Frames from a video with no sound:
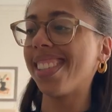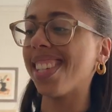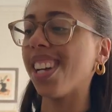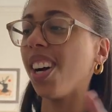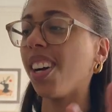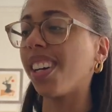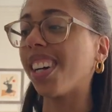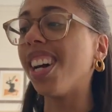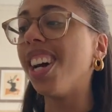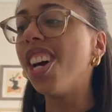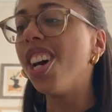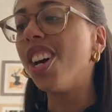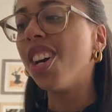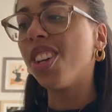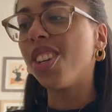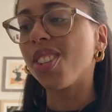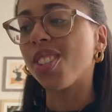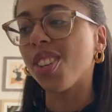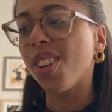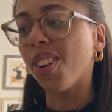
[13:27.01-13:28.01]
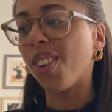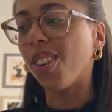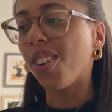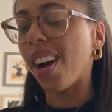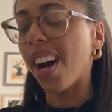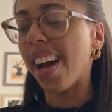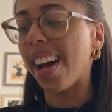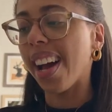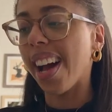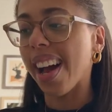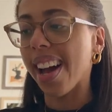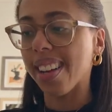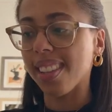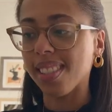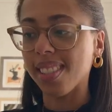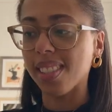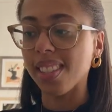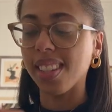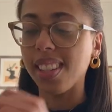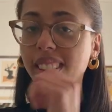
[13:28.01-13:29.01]
tongue. So I
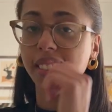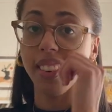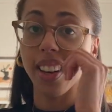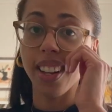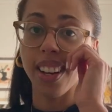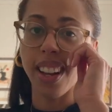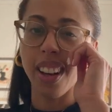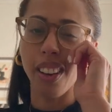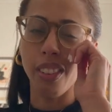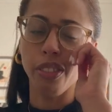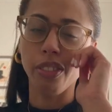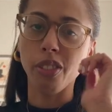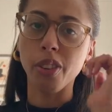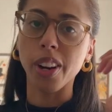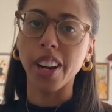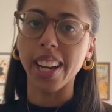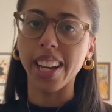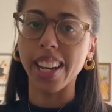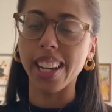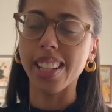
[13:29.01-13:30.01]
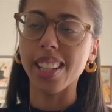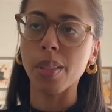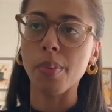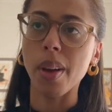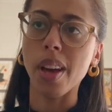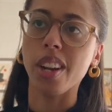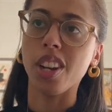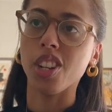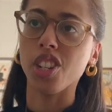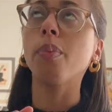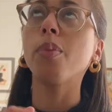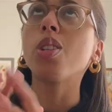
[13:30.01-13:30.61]
asked Ivana for it in Spanish.